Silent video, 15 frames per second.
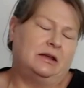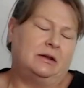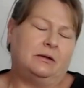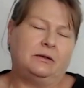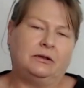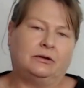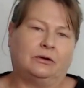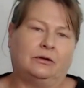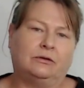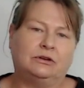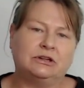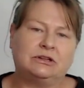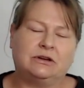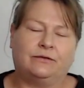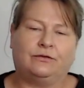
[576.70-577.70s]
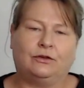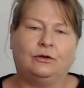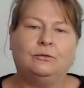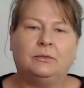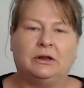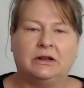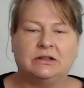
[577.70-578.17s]
you know, just a few
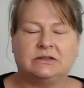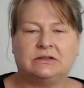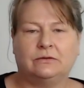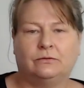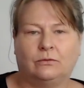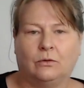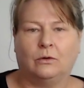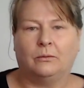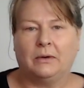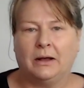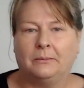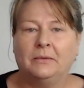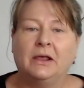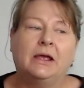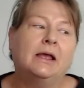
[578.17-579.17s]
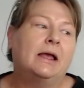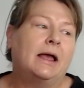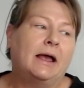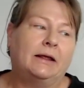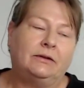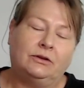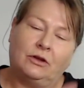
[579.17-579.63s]
minutes of warm up.
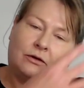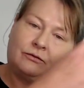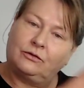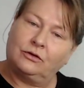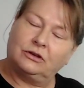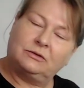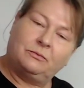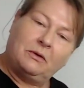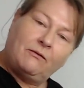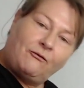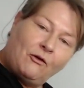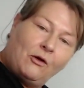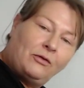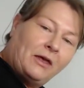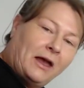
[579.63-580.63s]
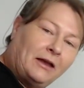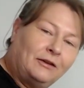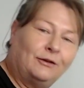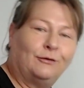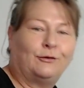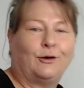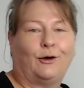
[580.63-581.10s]
And of course before that
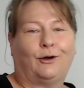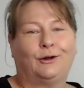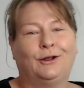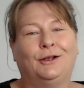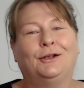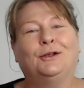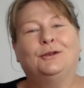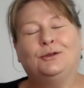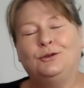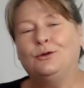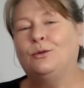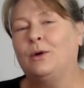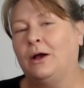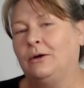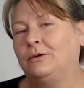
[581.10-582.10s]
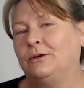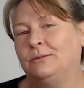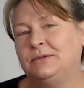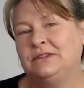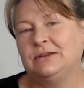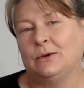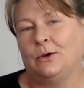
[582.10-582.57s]
you've got your welcome
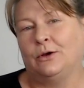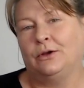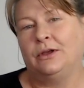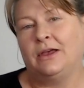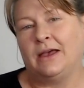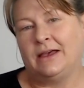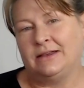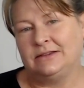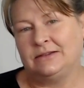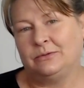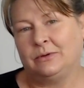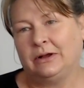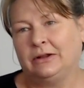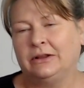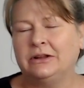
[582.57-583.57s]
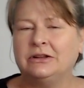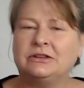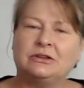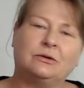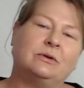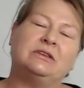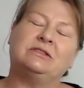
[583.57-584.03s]
song as well. And
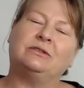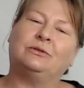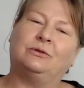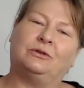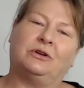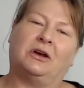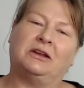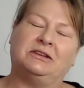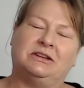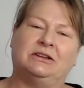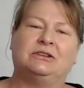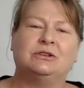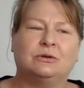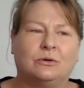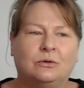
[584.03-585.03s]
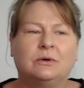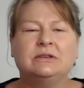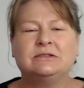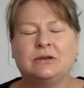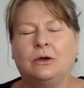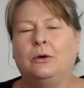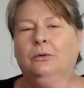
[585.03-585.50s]
it's always a good idea to
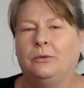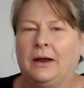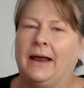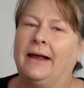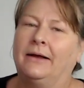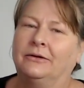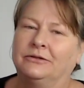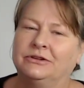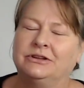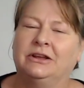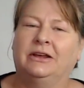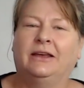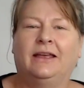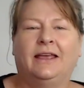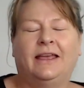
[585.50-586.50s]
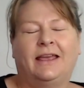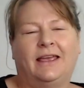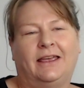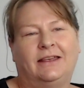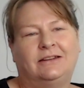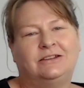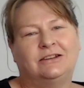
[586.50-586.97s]
always go around
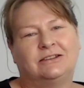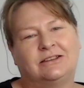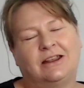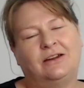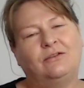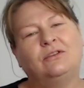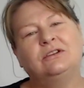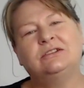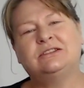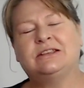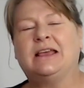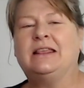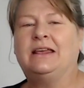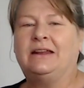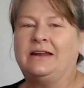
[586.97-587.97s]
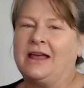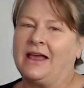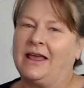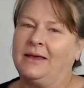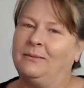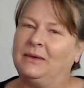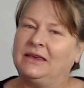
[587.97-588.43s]
and just get everyone to say their
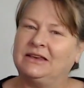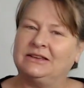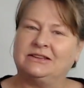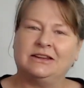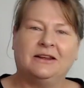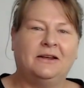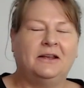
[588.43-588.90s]
name, because